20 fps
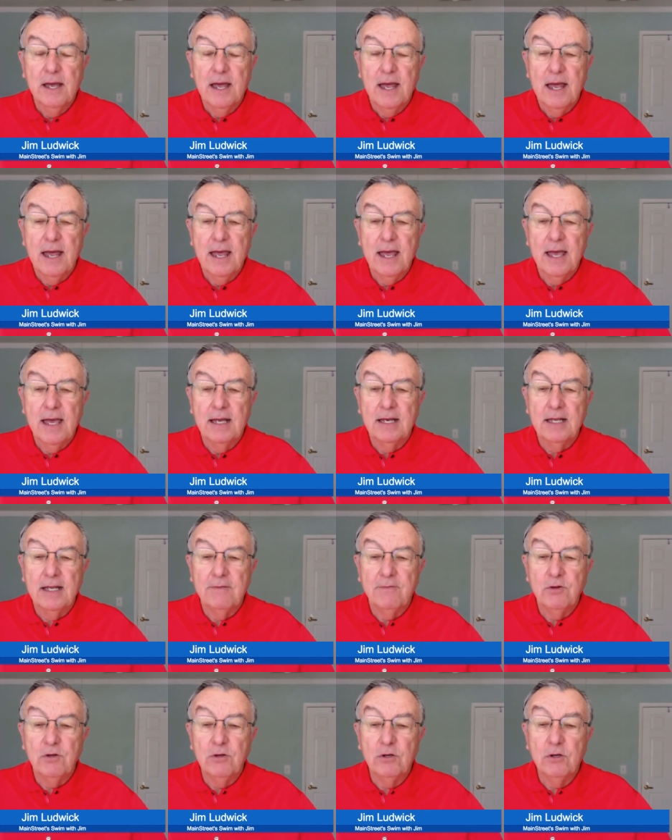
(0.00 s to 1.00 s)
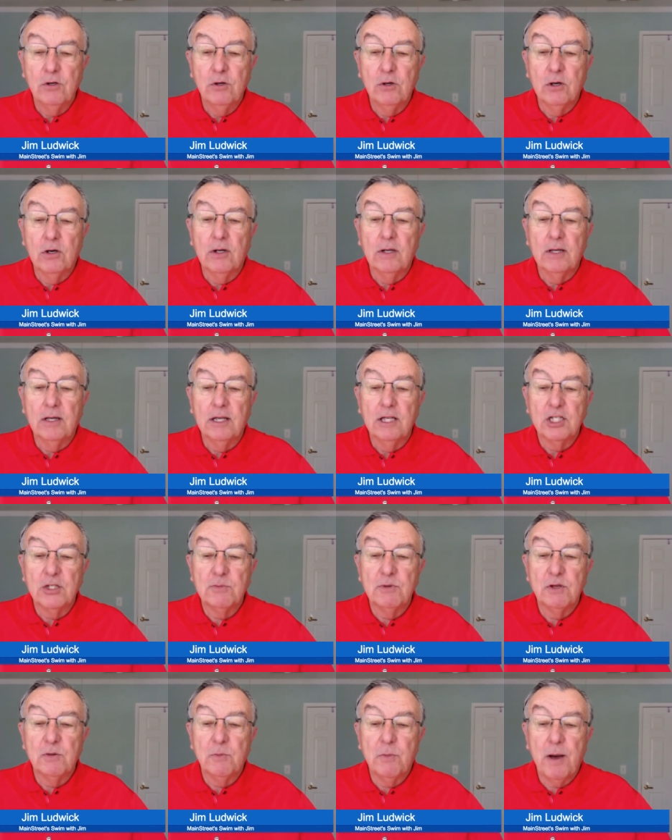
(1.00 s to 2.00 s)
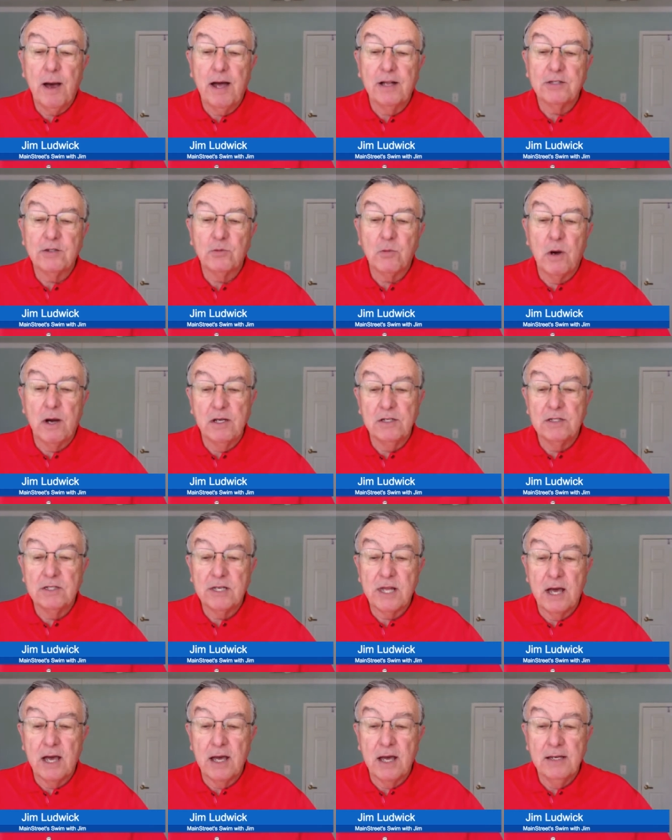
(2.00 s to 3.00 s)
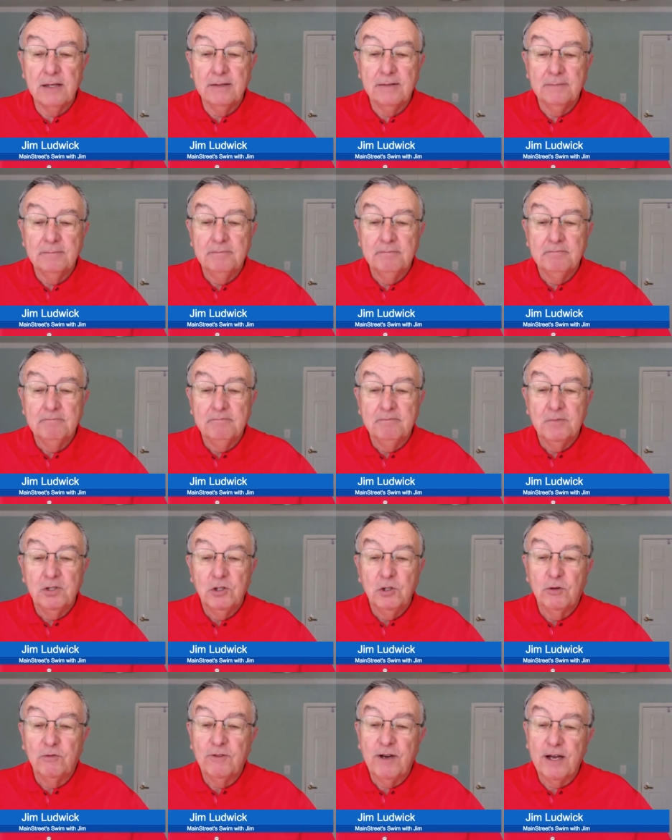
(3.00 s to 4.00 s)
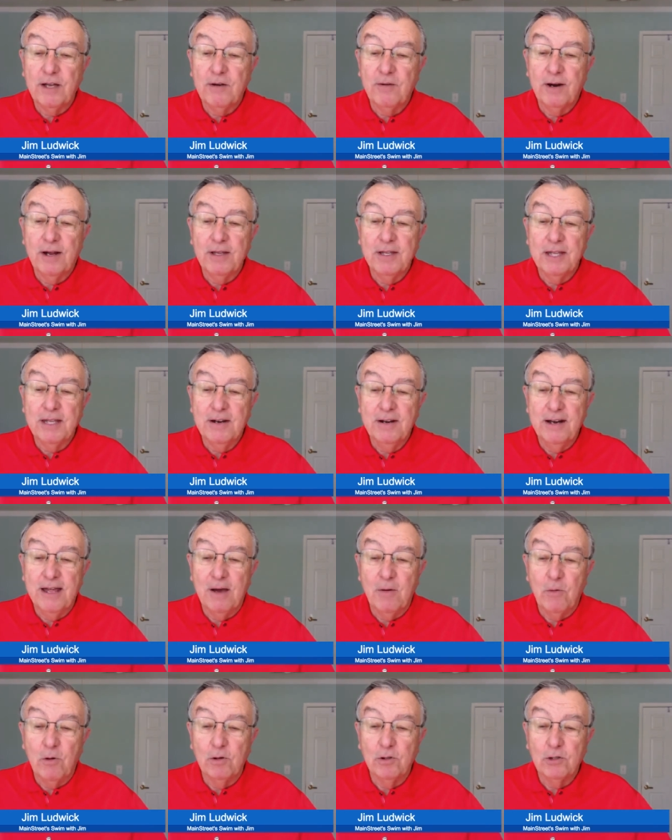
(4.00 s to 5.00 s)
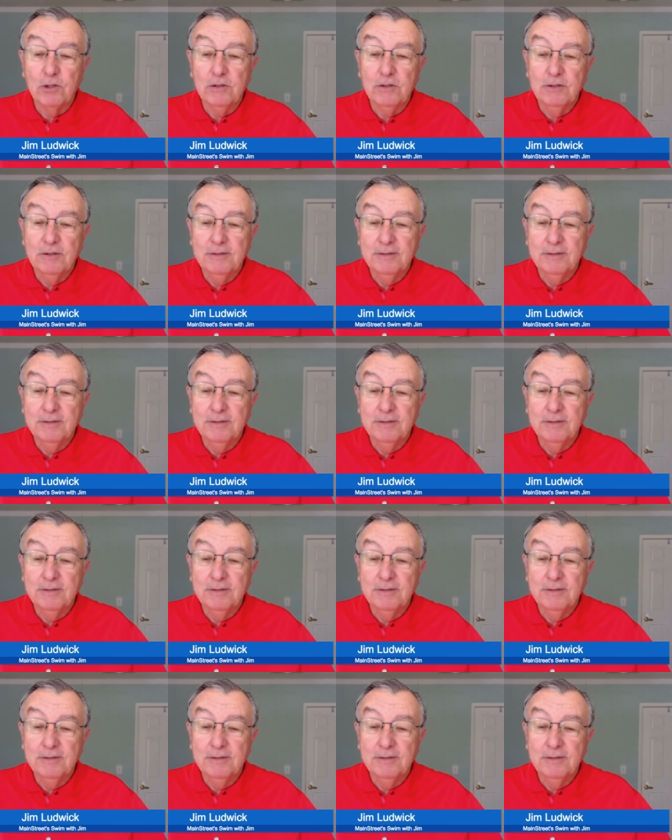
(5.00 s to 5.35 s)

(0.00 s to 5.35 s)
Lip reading: And if you Google Elizabeth Potts Weinstein, you'll find her on the internet, won't you?